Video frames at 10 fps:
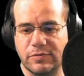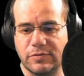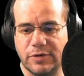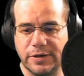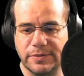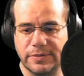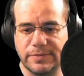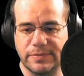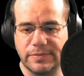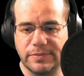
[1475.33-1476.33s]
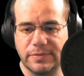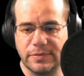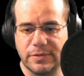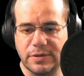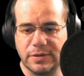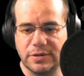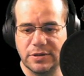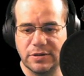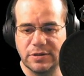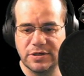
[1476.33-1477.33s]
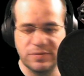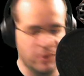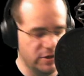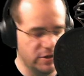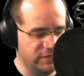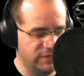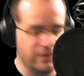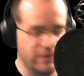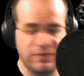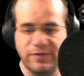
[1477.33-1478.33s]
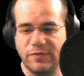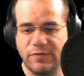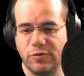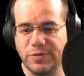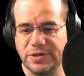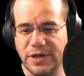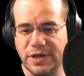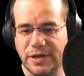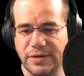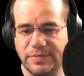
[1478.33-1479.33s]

Right. So this is minus 54%.